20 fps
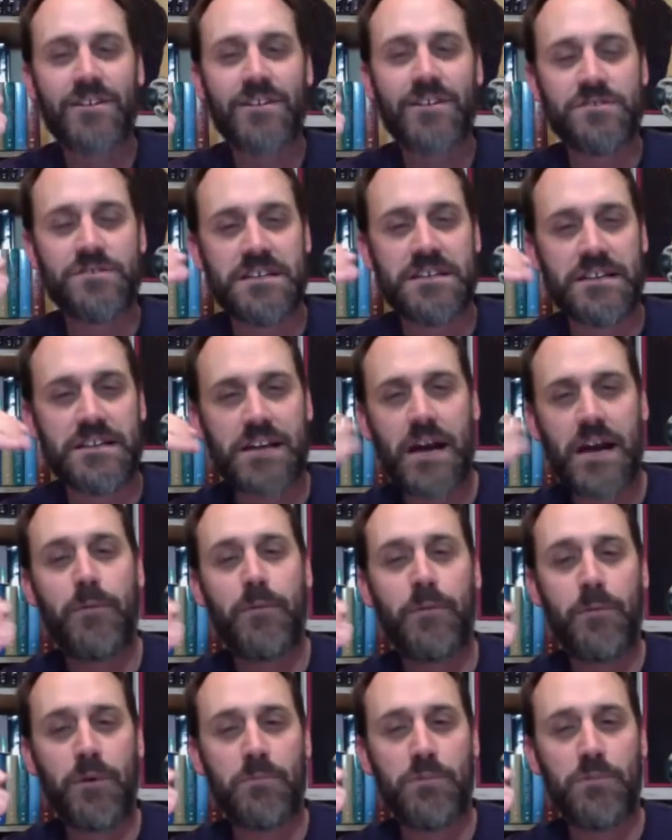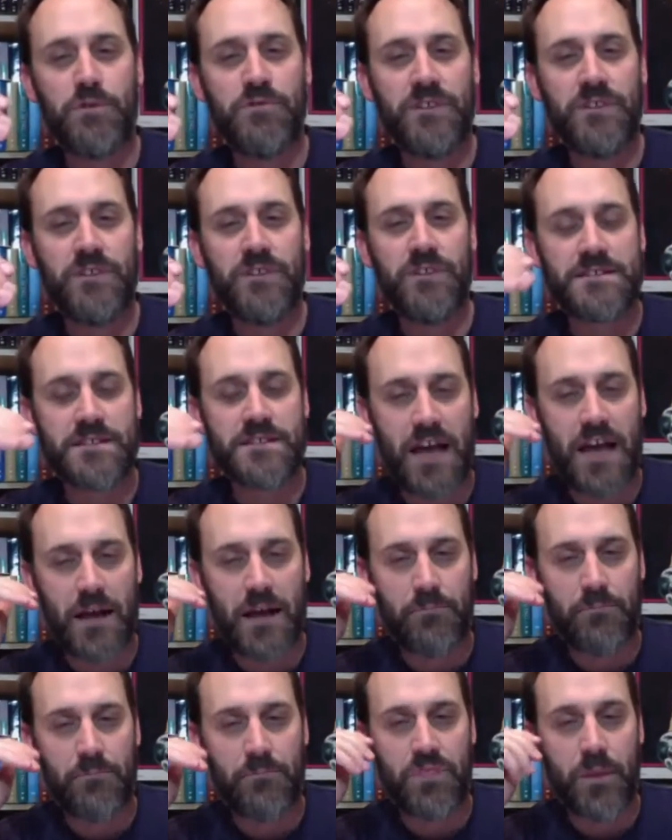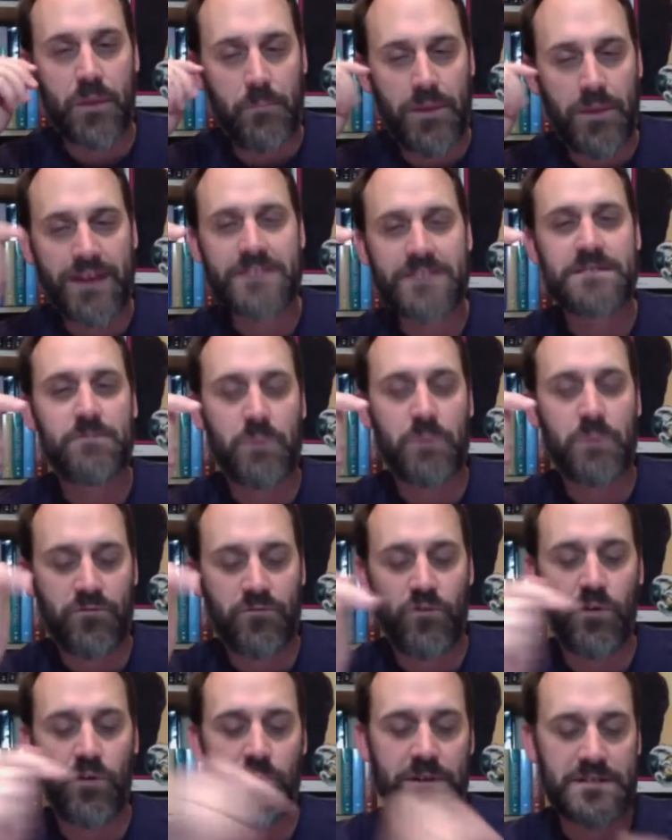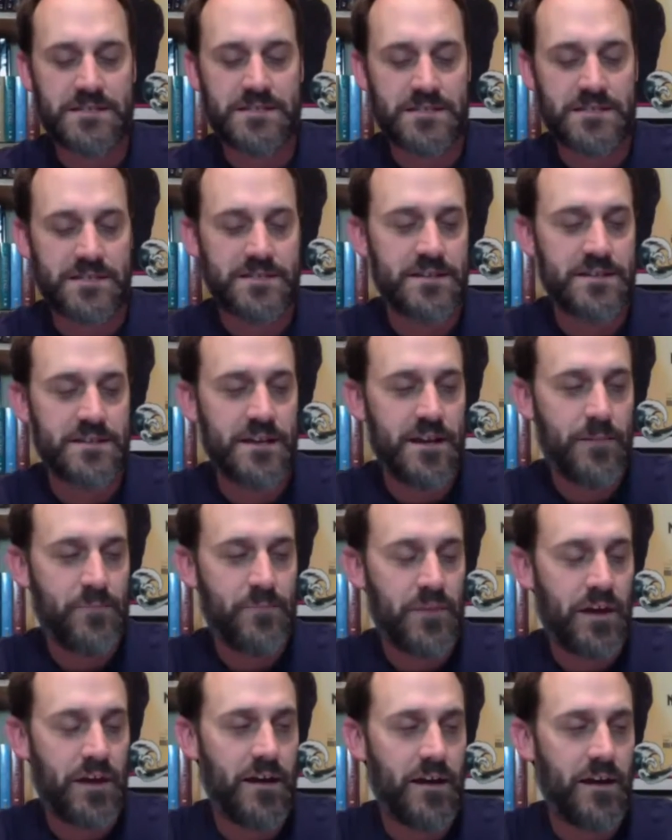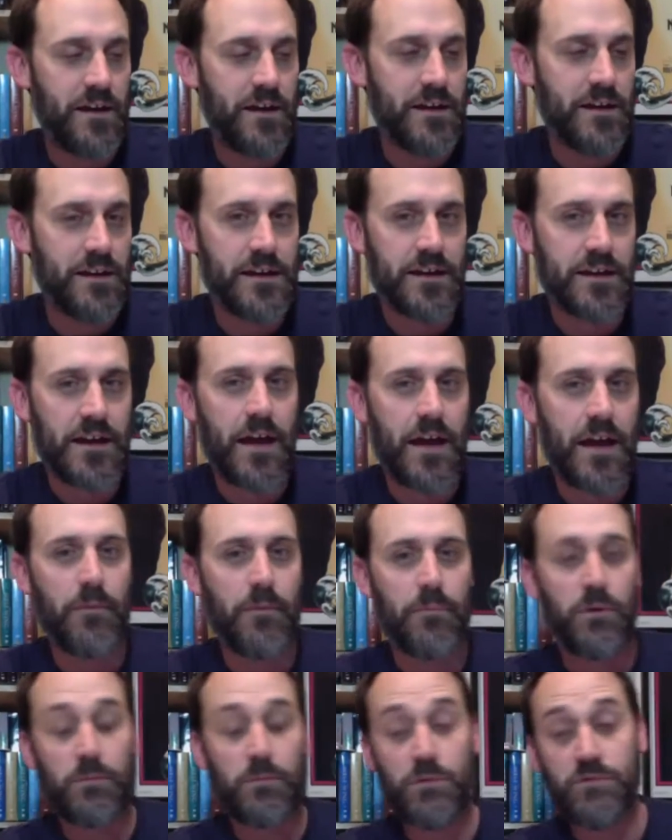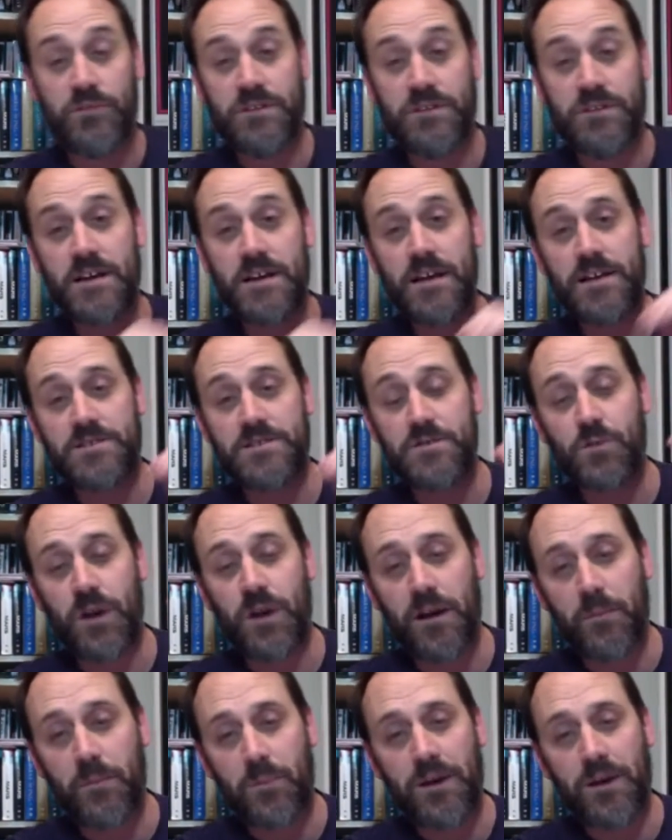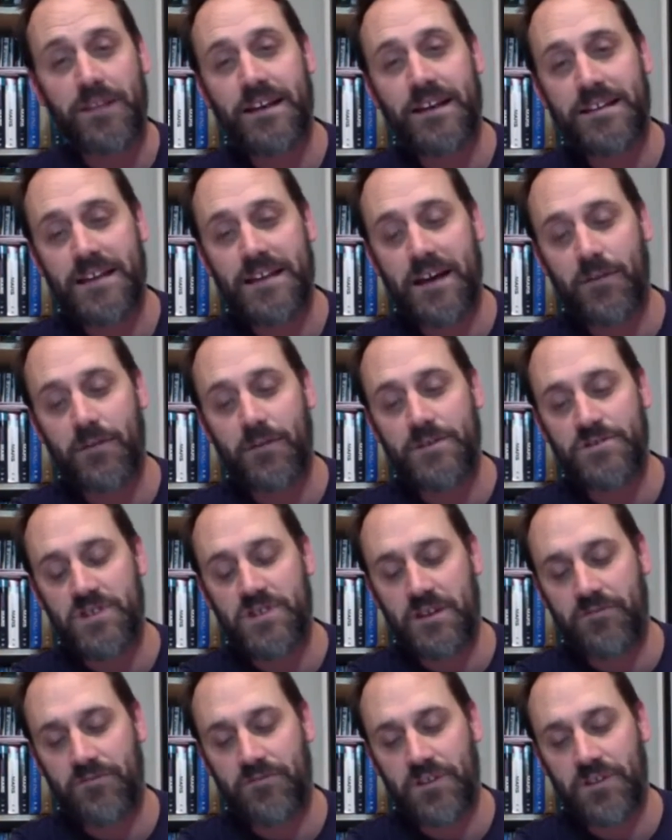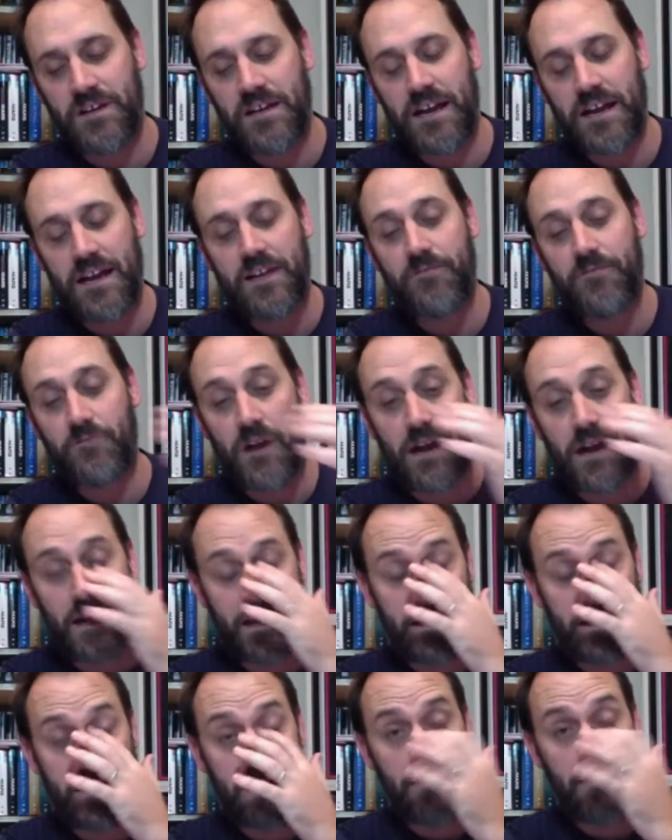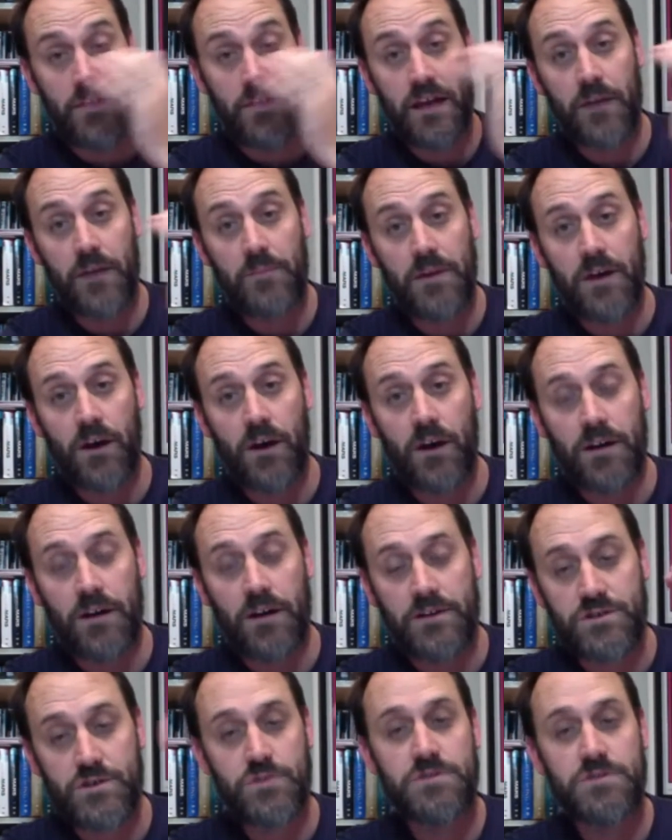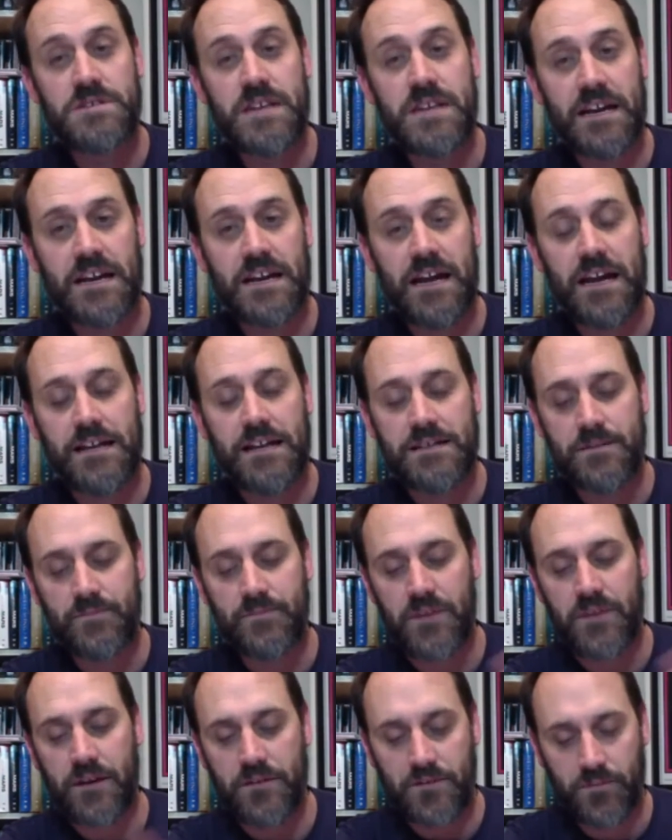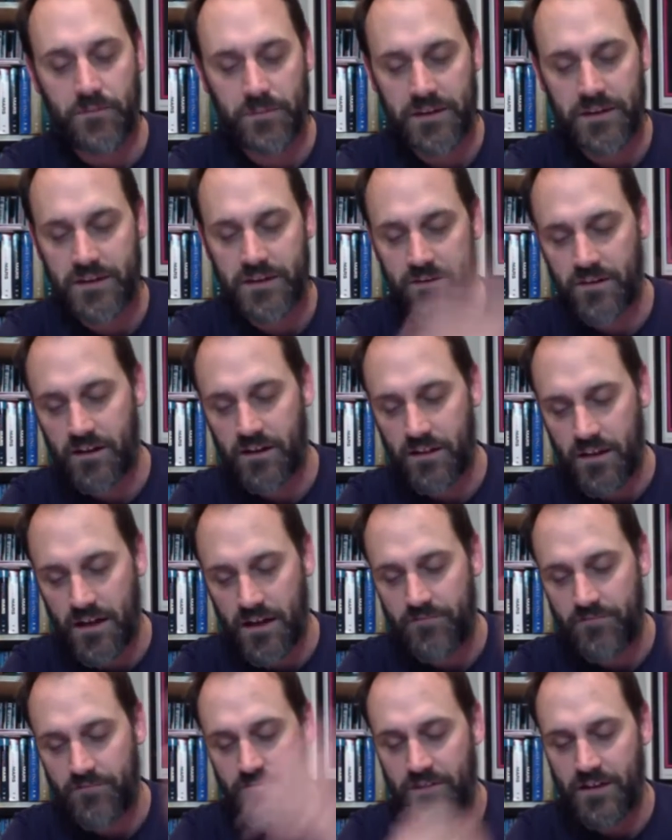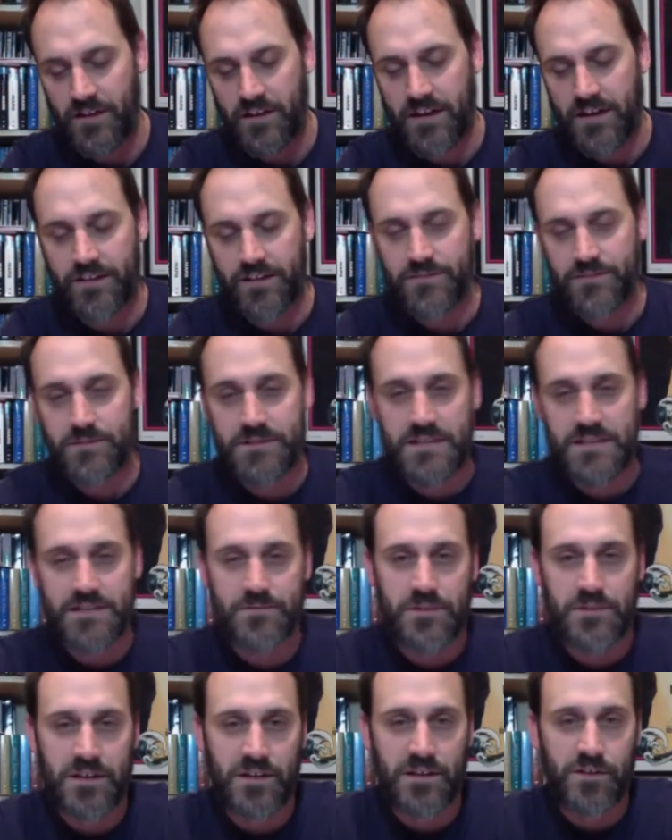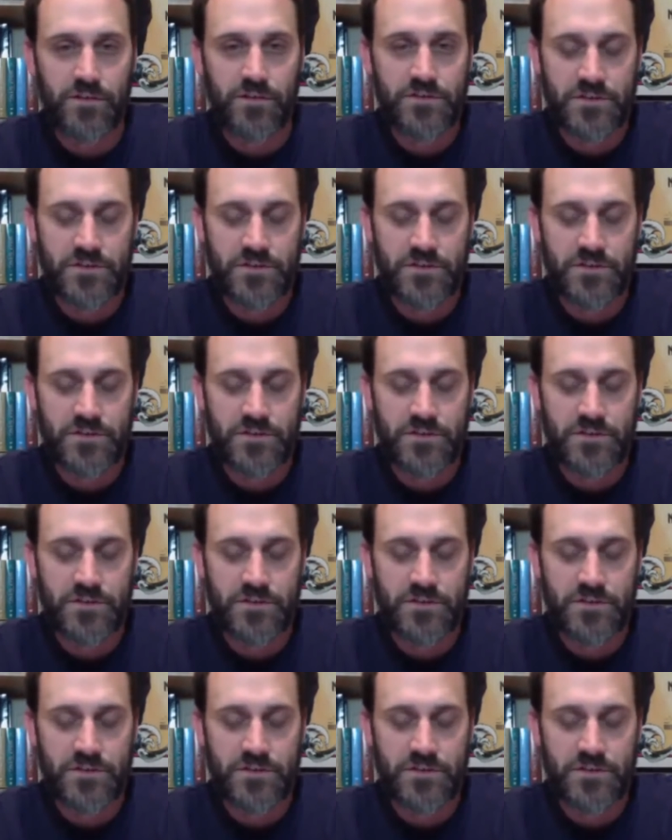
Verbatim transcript: in comic book movies, that the best performances in comic book movies. So we're going to break that down with Jeffrey and Ryan, and that'll be on Tuesday night. And you'll be hearing a lot of announcements as we get closer to